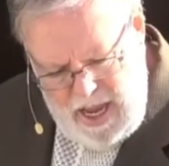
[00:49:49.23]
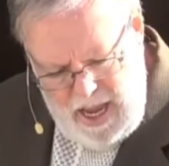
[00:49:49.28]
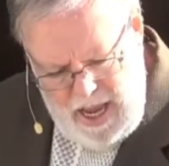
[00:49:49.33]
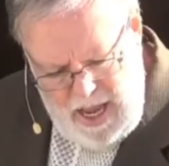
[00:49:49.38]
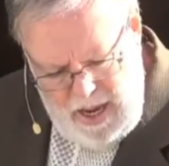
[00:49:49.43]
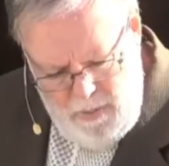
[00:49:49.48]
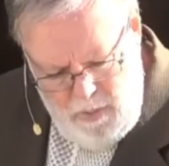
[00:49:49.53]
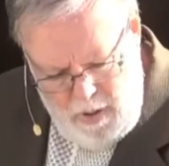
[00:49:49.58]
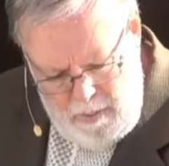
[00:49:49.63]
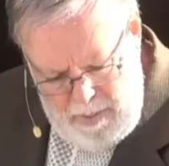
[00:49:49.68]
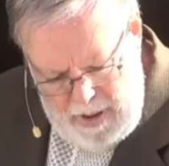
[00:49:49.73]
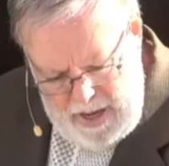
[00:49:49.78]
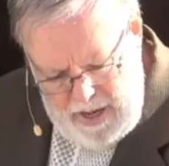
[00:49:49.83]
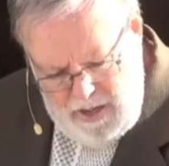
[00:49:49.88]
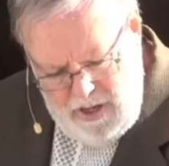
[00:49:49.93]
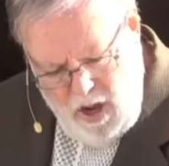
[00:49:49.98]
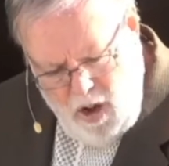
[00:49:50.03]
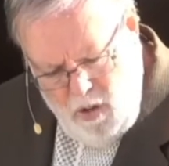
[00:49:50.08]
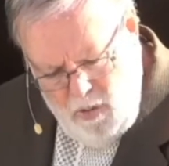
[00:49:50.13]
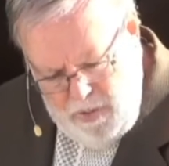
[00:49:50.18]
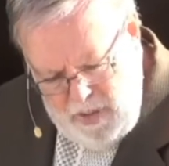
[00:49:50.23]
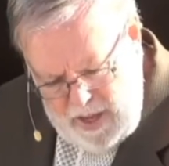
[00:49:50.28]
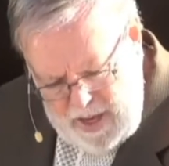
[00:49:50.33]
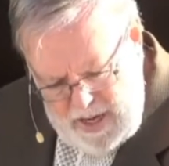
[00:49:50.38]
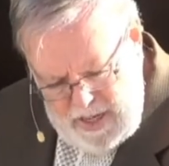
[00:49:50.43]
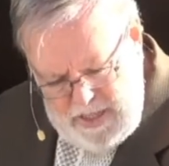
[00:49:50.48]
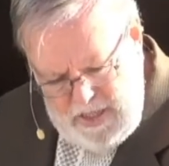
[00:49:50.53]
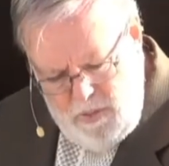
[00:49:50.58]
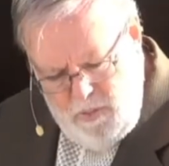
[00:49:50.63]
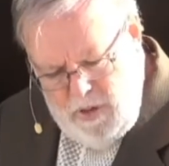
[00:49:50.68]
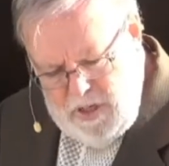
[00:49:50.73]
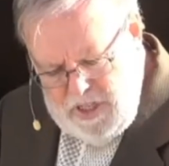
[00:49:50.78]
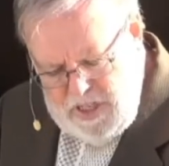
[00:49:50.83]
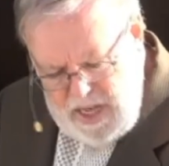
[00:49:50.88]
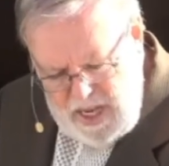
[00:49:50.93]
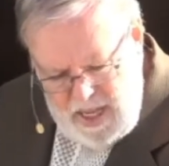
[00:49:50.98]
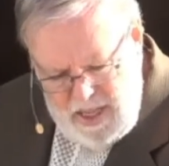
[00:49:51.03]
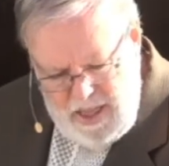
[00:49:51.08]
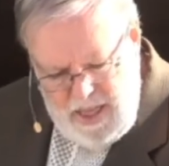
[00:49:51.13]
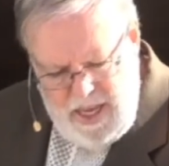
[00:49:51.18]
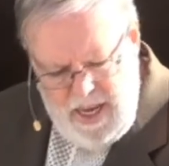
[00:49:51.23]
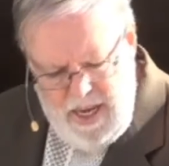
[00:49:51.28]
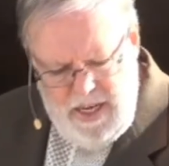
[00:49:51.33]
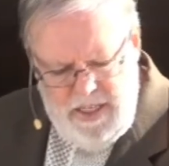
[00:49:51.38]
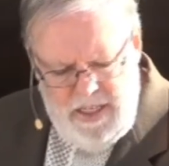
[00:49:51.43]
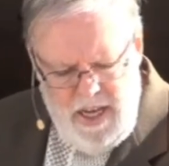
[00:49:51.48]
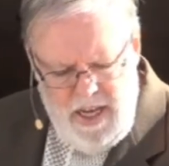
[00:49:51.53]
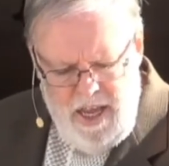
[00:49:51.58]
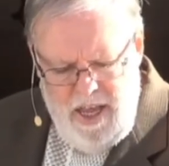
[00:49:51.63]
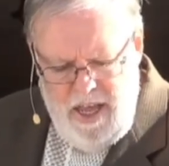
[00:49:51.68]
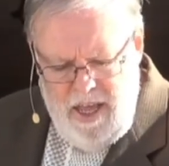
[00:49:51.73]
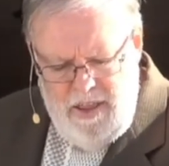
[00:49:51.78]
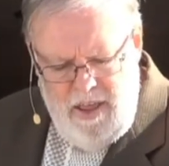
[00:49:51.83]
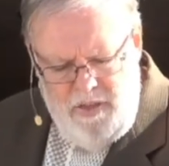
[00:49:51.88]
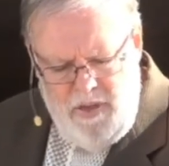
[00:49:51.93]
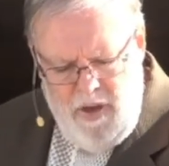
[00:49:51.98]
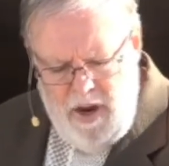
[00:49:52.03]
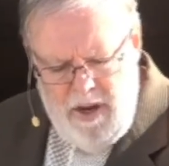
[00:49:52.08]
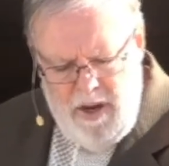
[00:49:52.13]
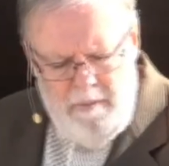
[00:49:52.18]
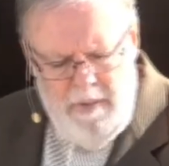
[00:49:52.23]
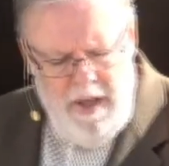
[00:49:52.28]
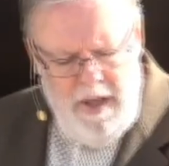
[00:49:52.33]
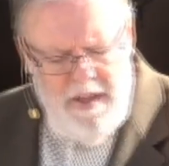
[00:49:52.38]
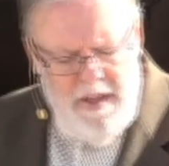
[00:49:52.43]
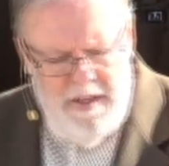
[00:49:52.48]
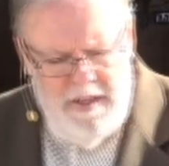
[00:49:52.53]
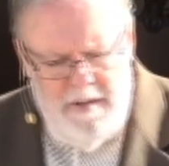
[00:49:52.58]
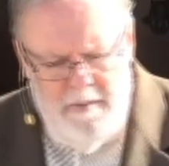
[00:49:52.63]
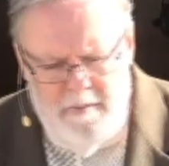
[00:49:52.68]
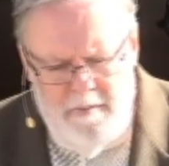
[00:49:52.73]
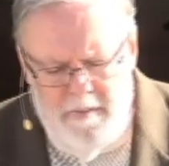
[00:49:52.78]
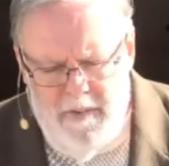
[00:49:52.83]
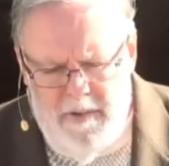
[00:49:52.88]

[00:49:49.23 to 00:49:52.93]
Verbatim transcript: and we're being told things and we're seeing things that there could be some,